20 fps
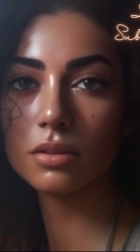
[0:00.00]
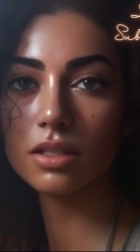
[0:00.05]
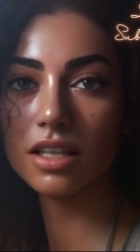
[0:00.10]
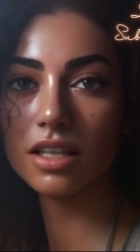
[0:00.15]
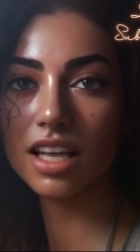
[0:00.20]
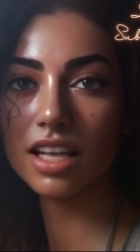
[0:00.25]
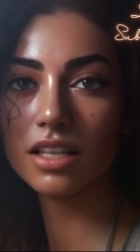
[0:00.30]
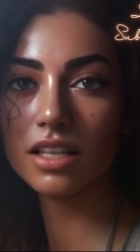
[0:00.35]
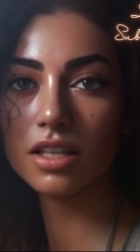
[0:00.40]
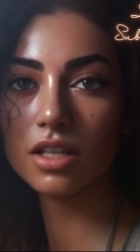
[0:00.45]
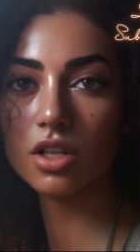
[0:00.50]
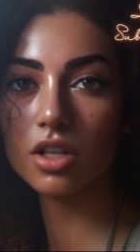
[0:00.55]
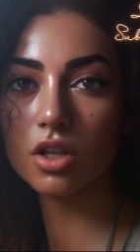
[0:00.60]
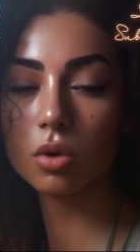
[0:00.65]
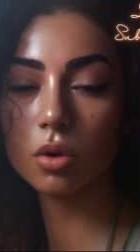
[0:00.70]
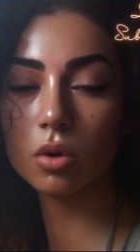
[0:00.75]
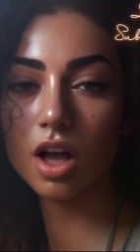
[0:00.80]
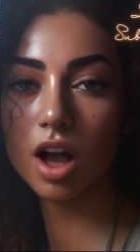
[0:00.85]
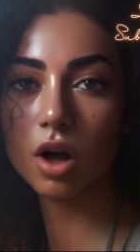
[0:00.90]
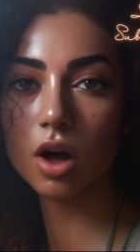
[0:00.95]
D I D
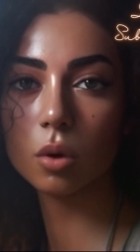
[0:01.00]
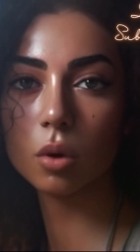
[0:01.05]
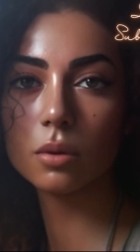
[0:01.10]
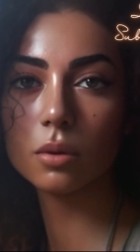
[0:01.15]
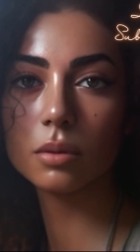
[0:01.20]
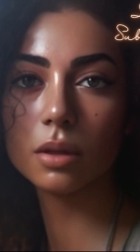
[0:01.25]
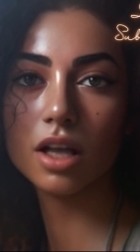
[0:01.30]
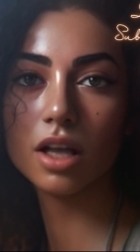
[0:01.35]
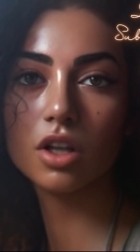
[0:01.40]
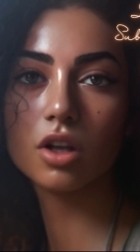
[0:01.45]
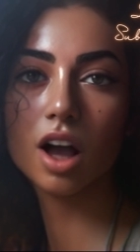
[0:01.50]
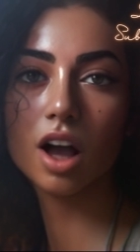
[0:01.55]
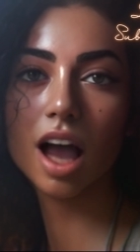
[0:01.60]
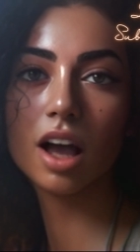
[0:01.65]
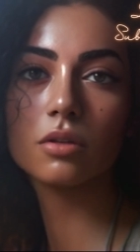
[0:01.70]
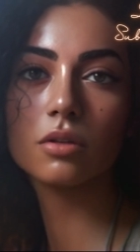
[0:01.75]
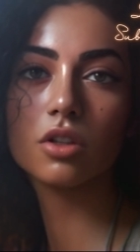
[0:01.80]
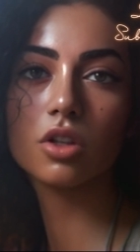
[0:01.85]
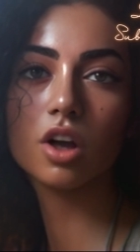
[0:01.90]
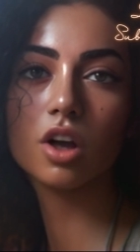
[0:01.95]
Studio will make your
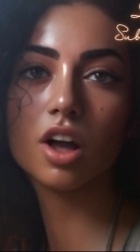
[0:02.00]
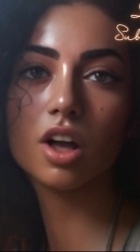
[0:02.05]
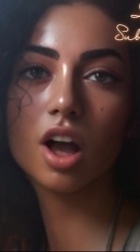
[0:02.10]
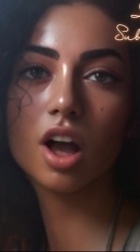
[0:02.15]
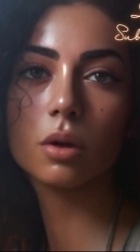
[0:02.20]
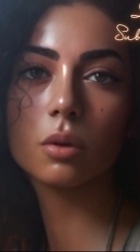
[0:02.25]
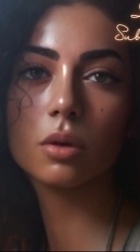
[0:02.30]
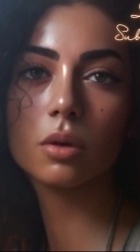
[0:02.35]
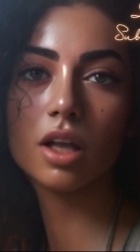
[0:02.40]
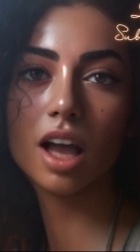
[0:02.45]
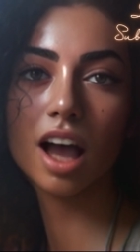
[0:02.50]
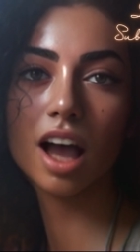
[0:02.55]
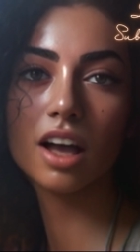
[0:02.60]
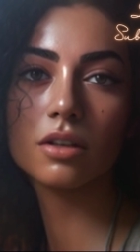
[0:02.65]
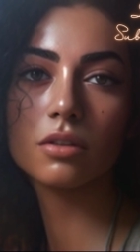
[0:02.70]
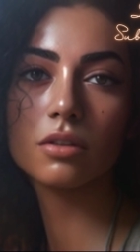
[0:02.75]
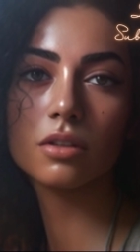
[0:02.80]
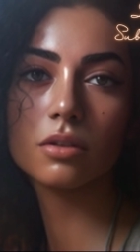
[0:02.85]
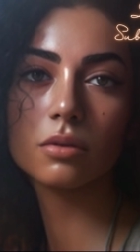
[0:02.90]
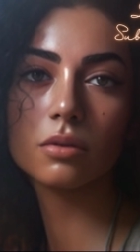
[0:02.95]
avatar come
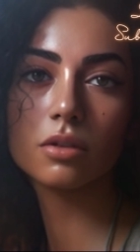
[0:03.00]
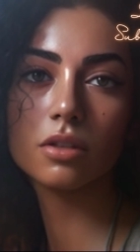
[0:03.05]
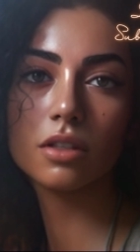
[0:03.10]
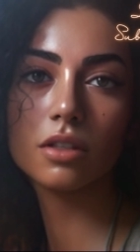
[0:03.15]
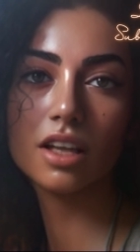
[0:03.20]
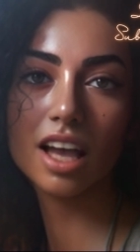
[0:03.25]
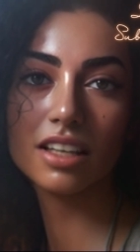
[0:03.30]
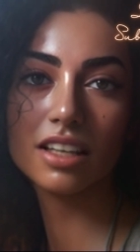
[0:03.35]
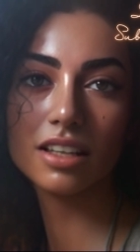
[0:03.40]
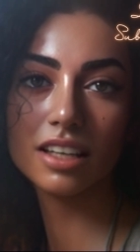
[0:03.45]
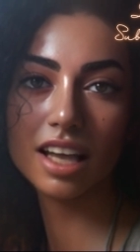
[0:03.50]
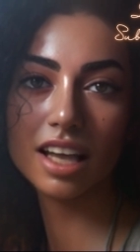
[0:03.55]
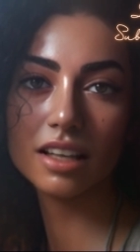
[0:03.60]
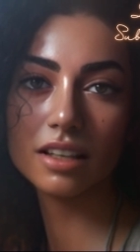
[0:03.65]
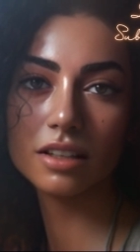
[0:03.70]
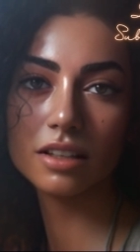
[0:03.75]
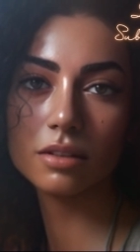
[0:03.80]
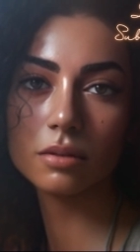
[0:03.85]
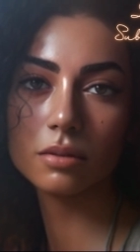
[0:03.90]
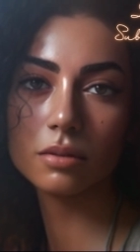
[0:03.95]
alive. That's
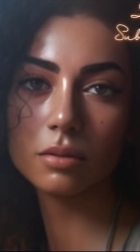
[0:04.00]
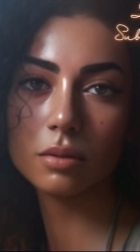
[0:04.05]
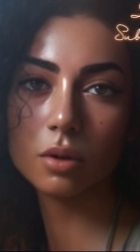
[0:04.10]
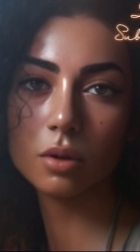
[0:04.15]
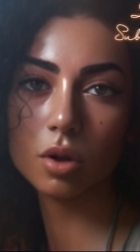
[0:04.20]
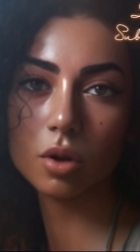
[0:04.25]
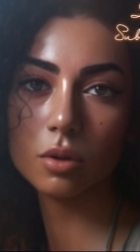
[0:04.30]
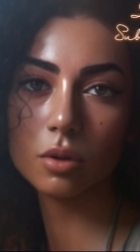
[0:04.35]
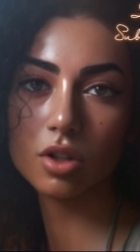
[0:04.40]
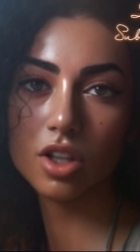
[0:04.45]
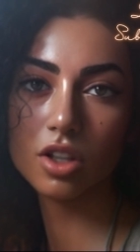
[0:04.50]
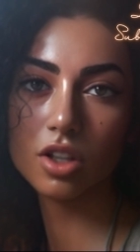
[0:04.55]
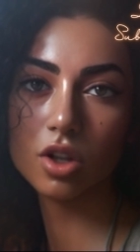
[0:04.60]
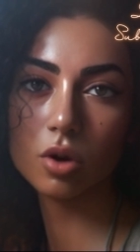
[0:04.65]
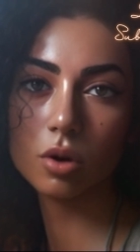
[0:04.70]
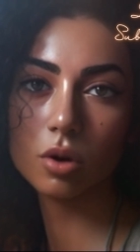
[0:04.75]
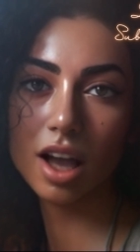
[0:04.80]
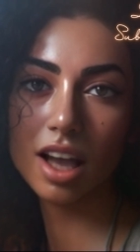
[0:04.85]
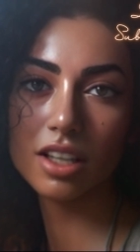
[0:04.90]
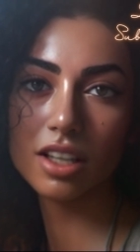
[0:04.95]
it. You've just
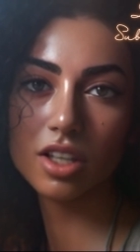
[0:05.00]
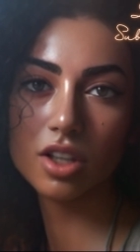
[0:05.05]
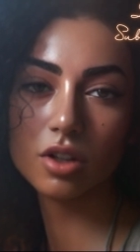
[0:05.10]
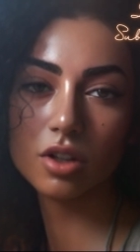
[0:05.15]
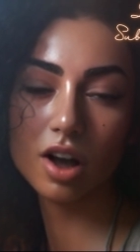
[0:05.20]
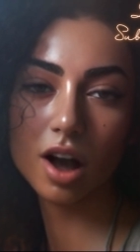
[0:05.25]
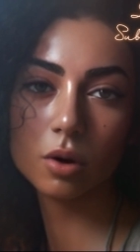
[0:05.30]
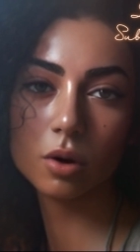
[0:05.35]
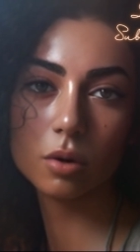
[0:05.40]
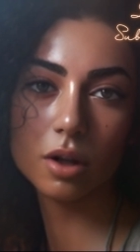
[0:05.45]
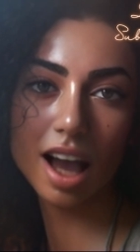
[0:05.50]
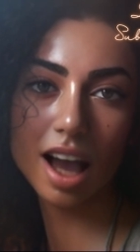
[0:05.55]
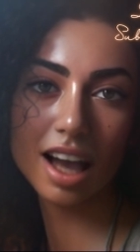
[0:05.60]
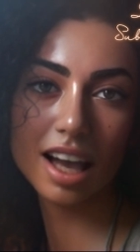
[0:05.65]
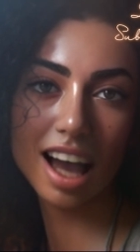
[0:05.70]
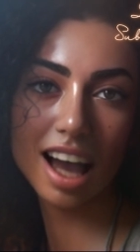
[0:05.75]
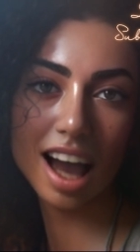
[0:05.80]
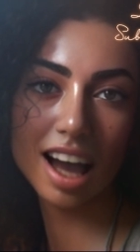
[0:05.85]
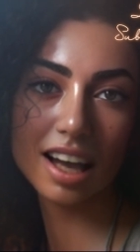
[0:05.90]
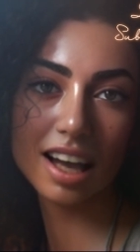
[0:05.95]
created your own
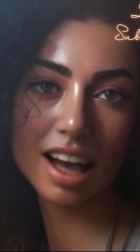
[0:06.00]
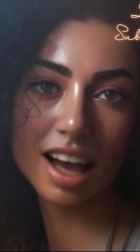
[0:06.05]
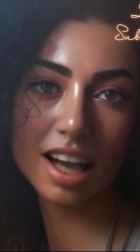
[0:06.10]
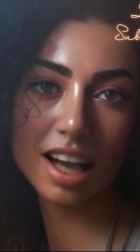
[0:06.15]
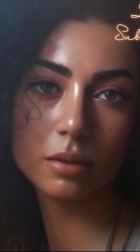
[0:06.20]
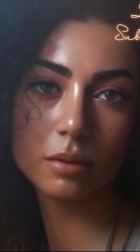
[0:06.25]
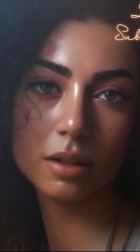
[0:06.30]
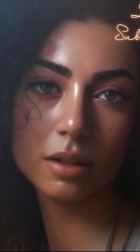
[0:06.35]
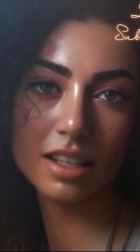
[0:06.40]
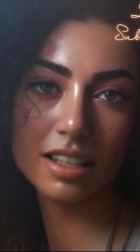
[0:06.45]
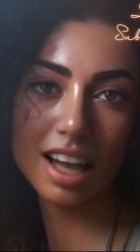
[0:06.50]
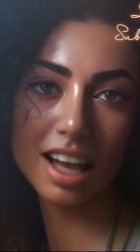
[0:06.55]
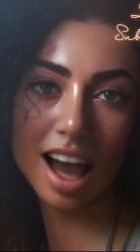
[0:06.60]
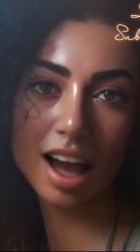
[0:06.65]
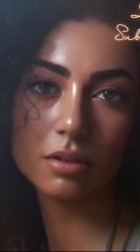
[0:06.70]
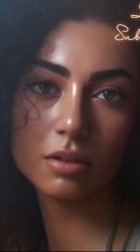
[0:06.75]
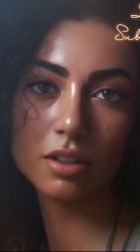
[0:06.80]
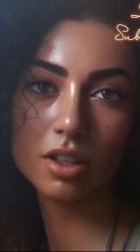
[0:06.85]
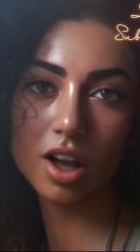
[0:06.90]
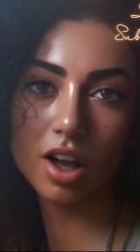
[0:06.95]
A I animated
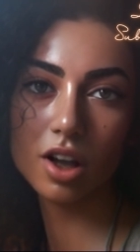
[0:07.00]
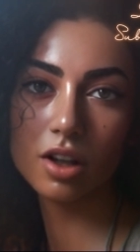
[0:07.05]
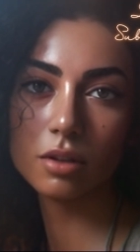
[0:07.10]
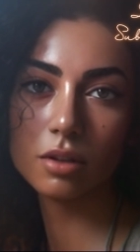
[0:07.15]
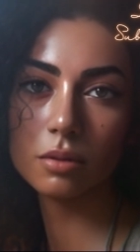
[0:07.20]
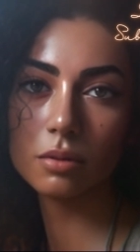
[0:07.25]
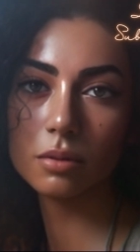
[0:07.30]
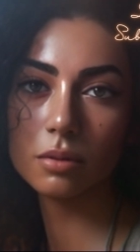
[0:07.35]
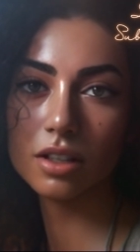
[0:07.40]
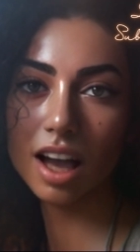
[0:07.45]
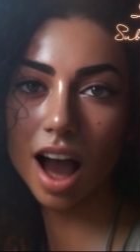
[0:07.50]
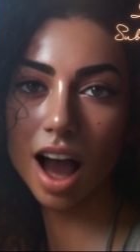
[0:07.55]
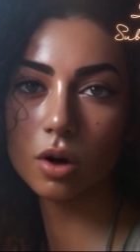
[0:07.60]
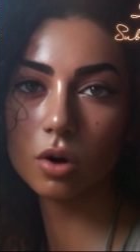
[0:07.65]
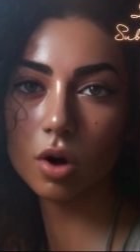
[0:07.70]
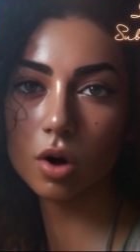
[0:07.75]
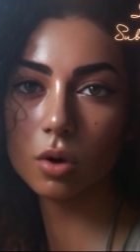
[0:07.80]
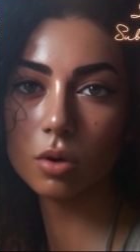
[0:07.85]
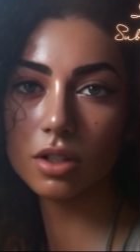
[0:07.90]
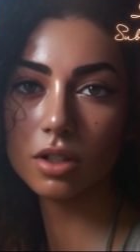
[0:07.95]
avatar. How
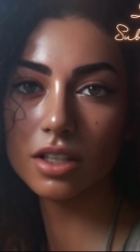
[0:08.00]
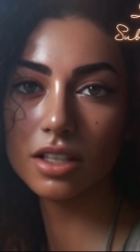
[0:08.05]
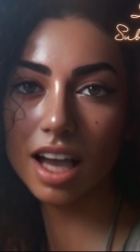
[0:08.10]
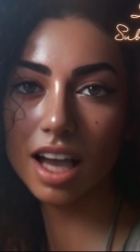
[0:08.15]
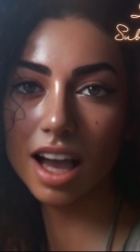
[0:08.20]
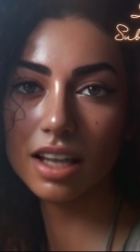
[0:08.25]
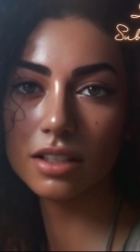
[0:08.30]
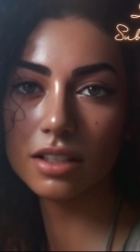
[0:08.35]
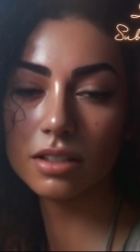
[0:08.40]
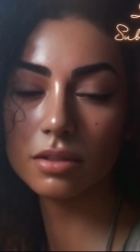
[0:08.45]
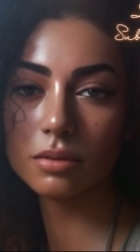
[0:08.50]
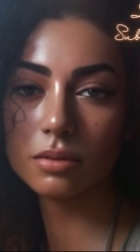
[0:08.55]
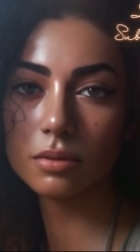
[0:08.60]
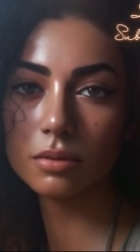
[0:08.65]
cool is that?